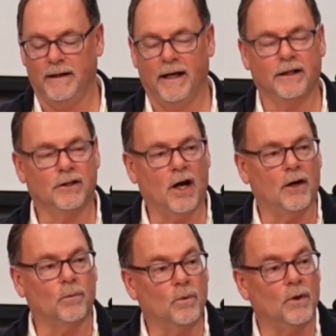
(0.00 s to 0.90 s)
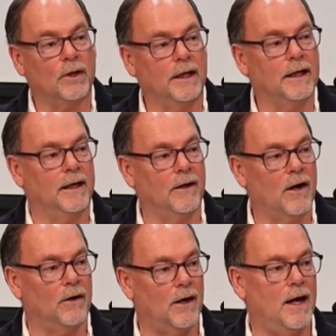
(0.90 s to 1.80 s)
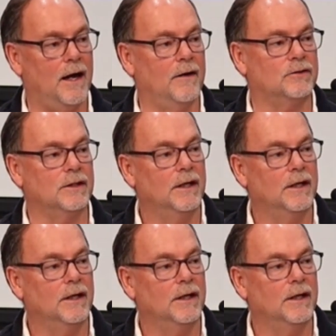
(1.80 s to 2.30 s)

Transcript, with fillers: and God working in our lives,